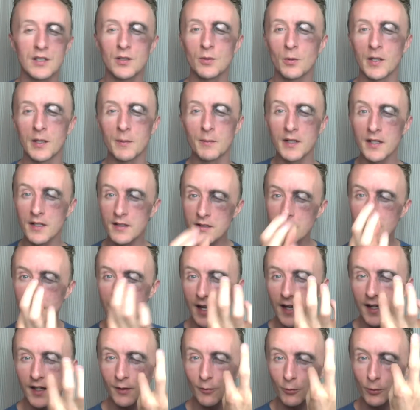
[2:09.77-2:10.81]
20 minutes to
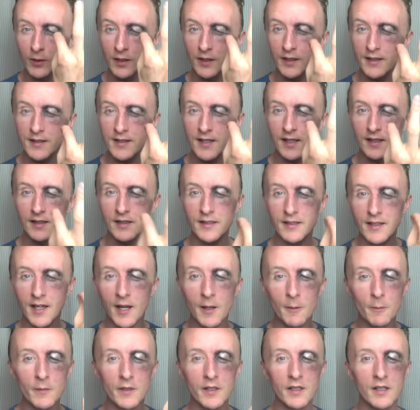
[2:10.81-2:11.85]
kind of really take the
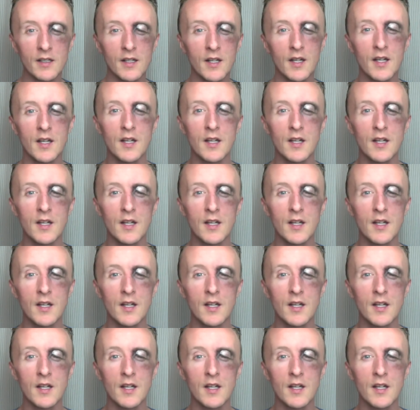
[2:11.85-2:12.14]
time to